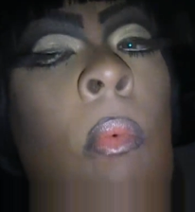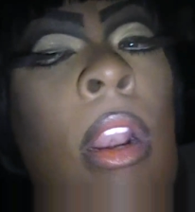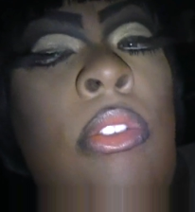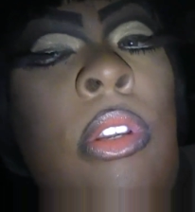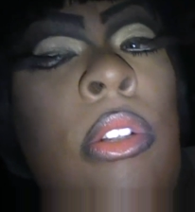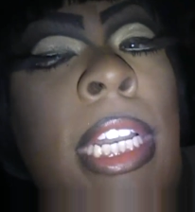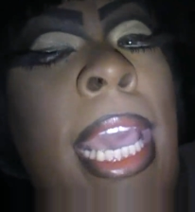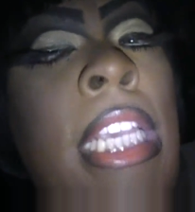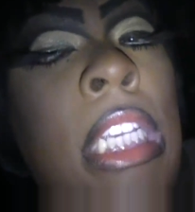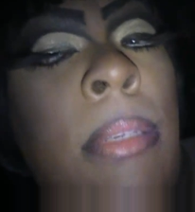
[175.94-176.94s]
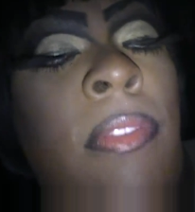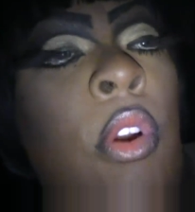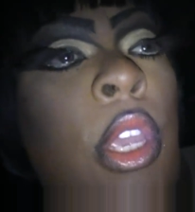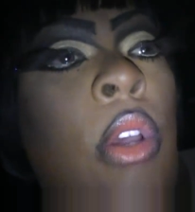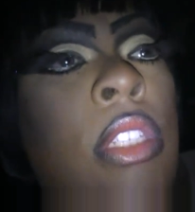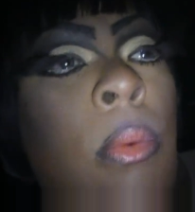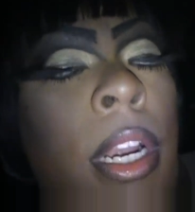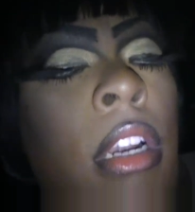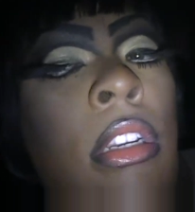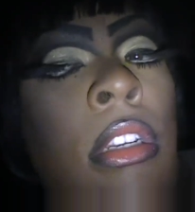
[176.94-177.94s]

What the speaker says: why don't you go to the gas station before you go somewhere?